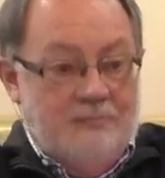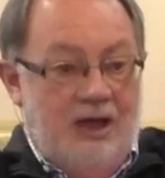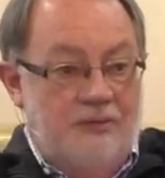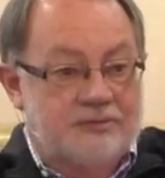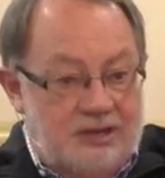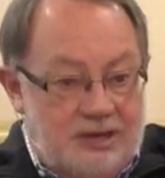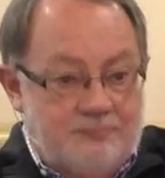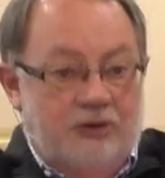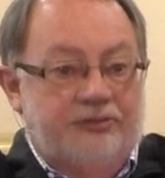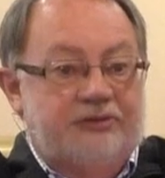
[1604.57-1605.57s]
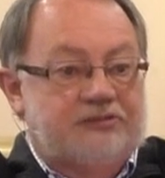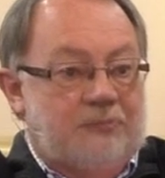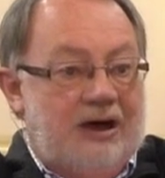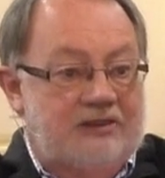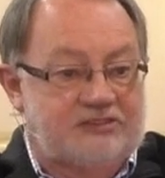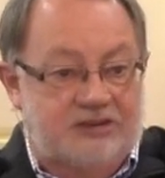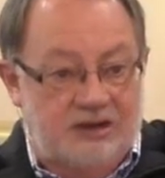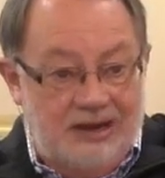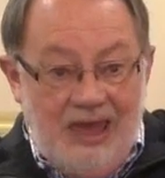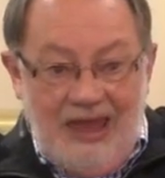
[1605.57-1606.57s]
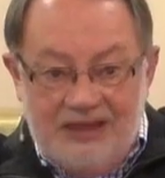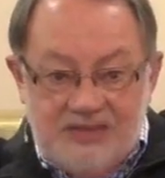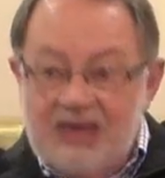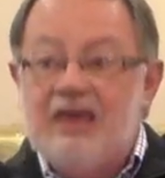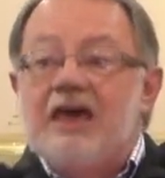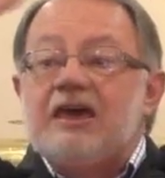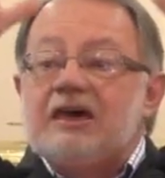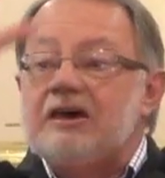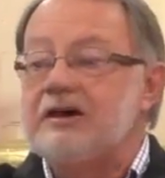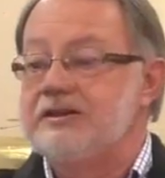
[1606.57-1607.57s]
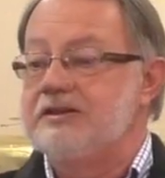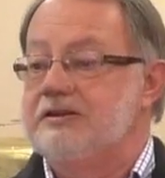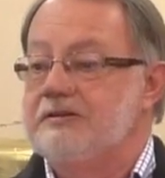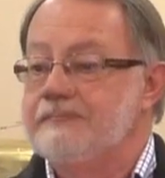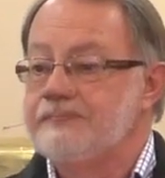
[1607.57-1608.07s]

mountain and they built this monastery and they hid.